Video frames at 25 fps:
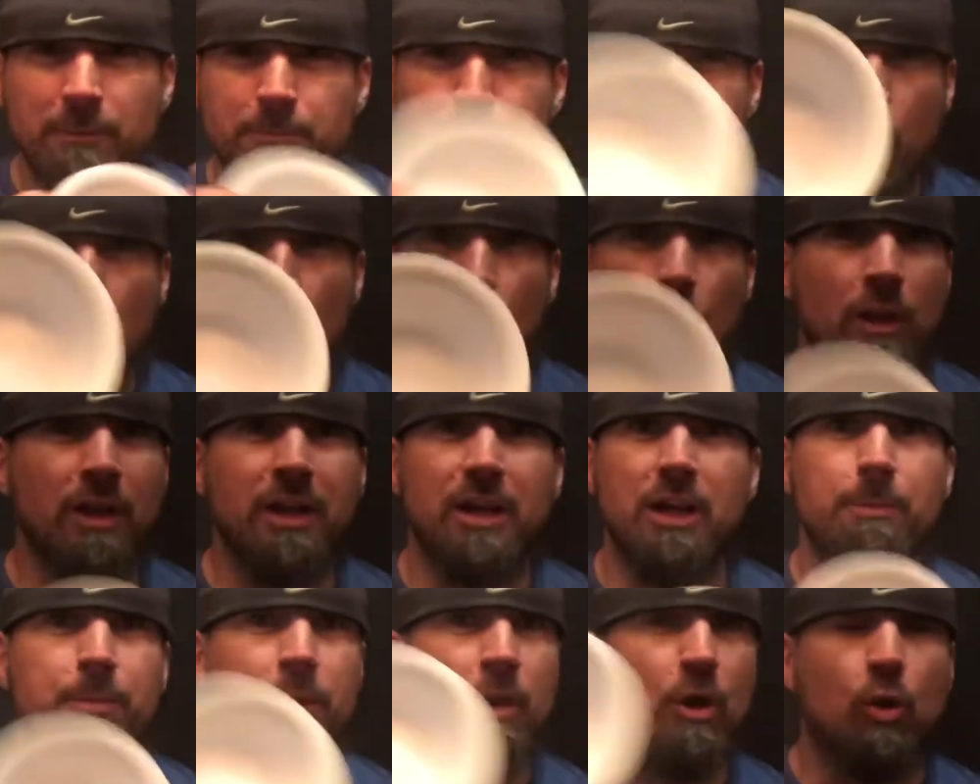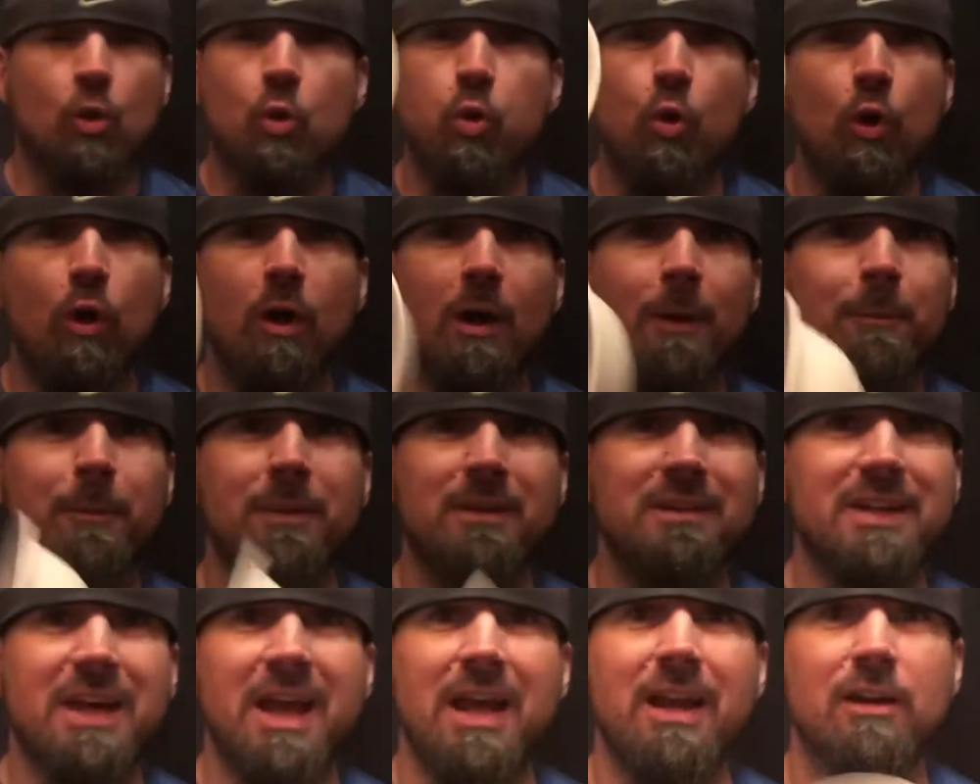bowl. It could be a Cool Whip
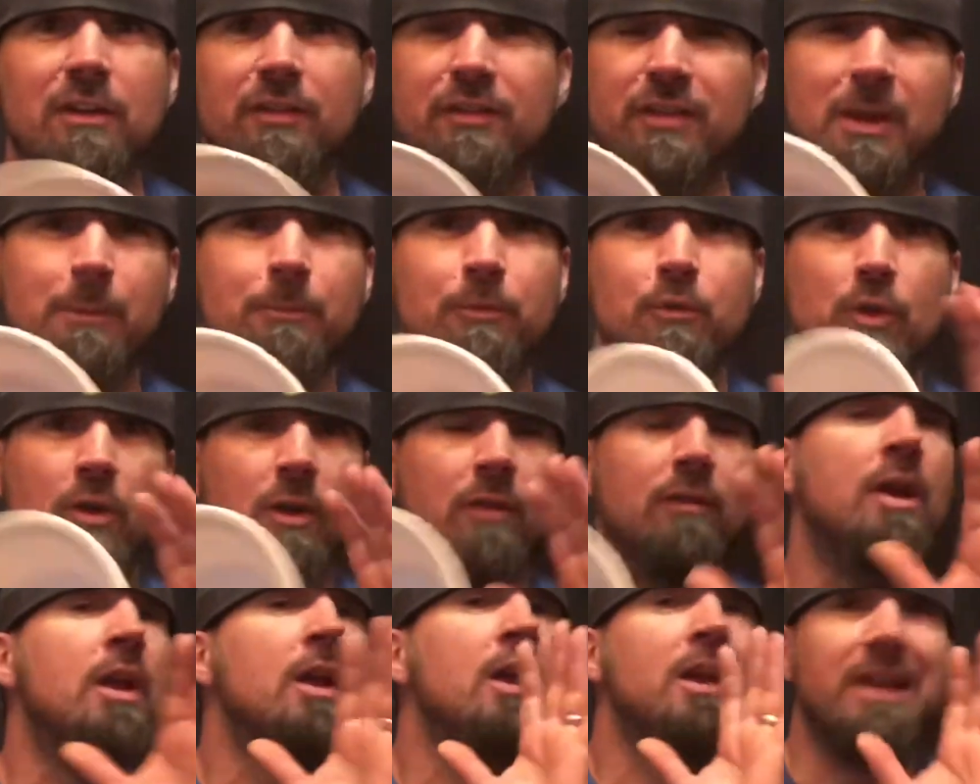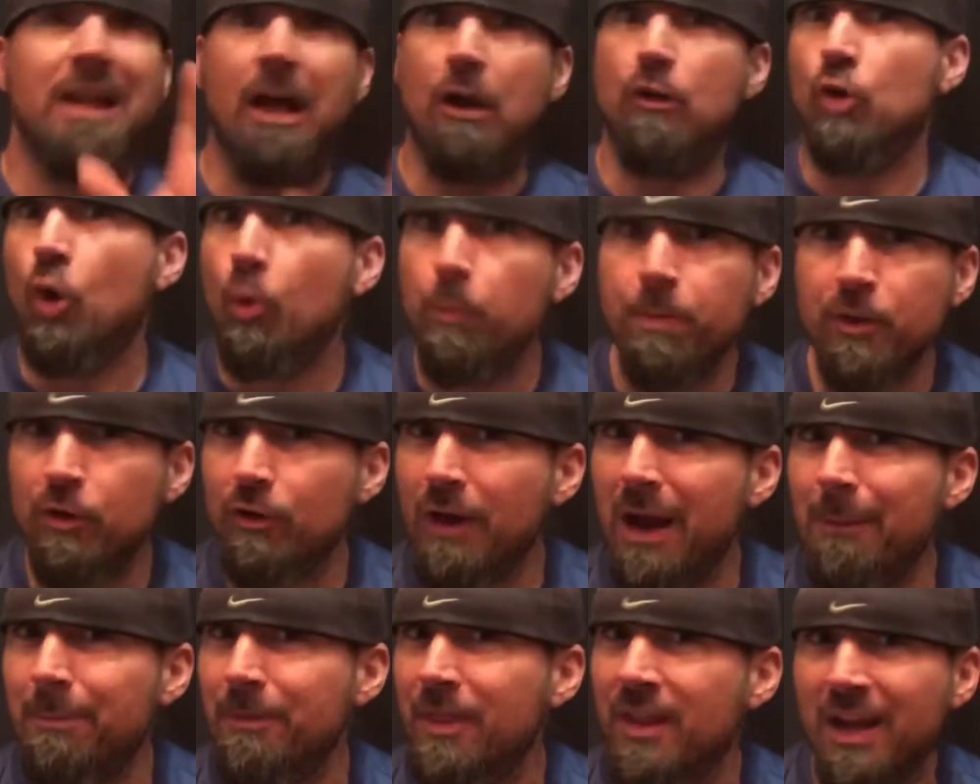container, some sort of, now don't be
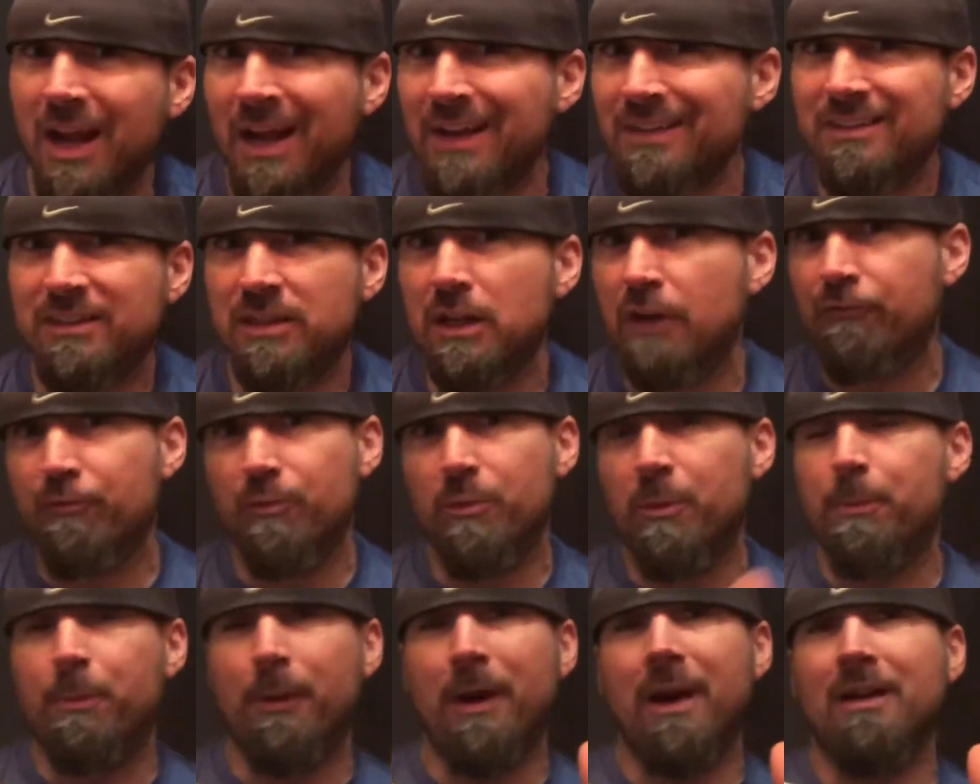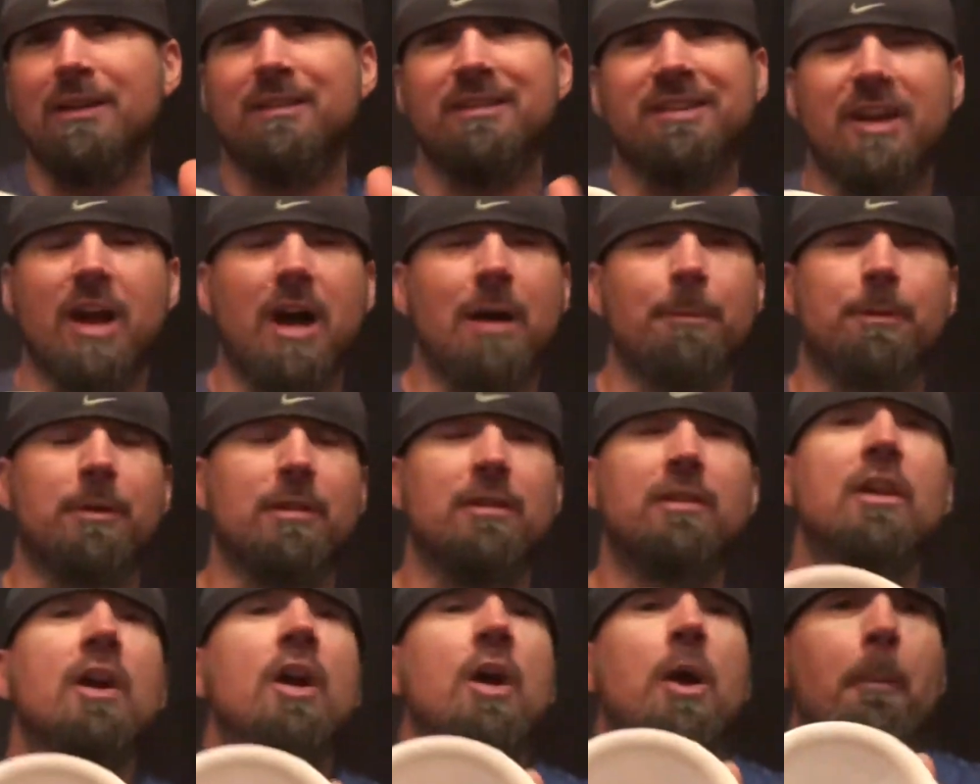grabbing the nice stuff from your parents'
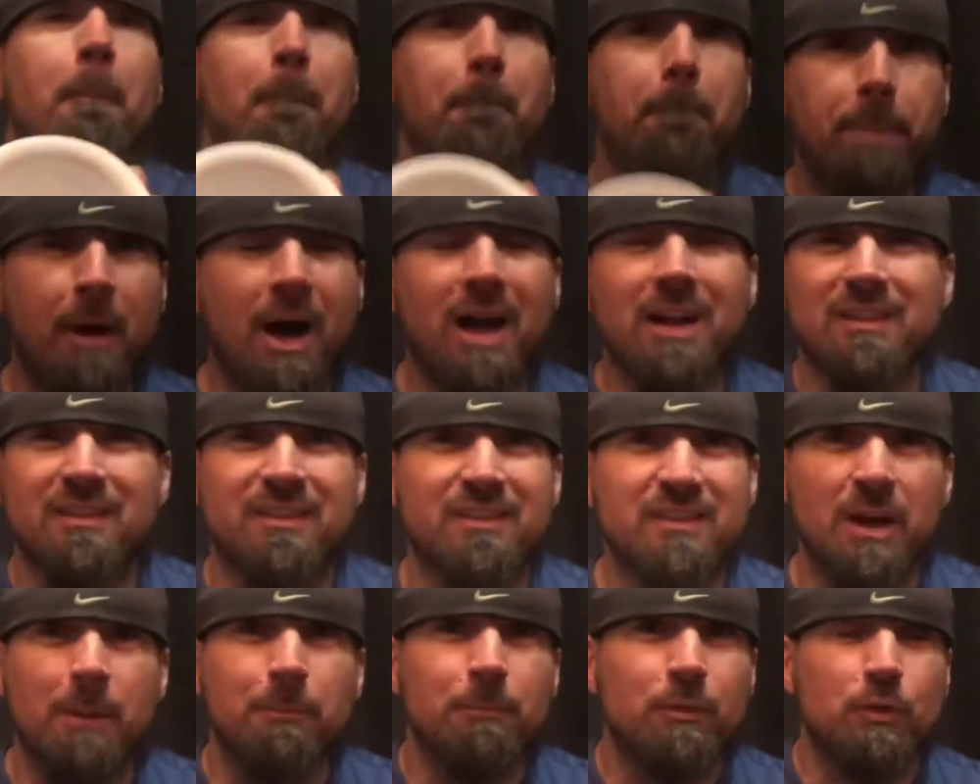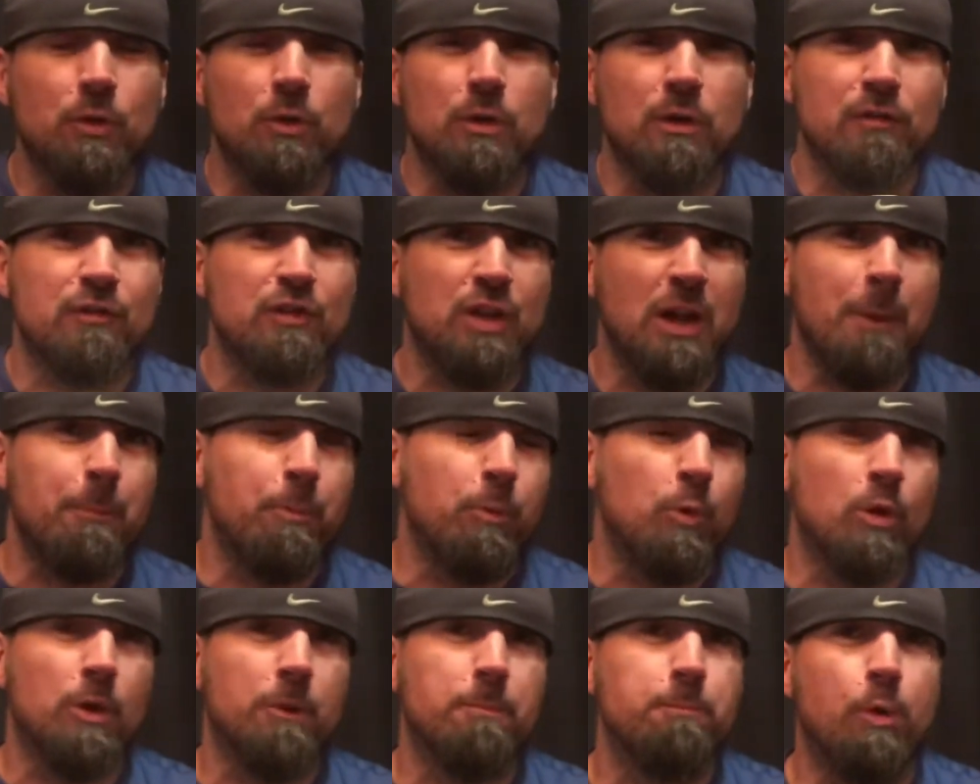cupboards, but some sort of
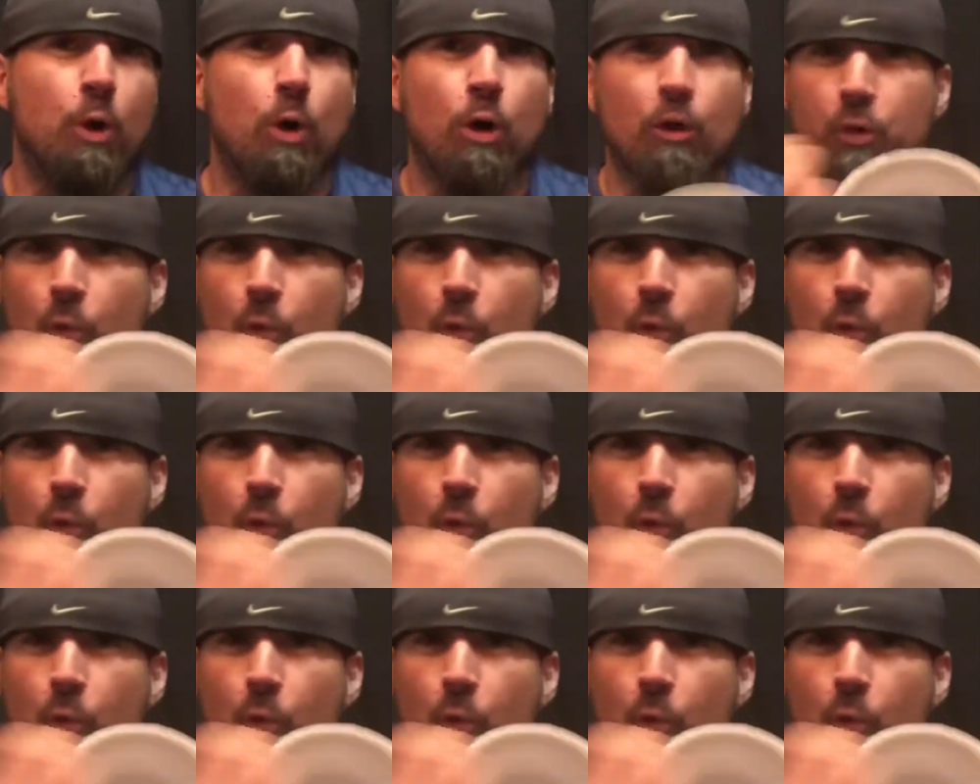Tupperware bowl.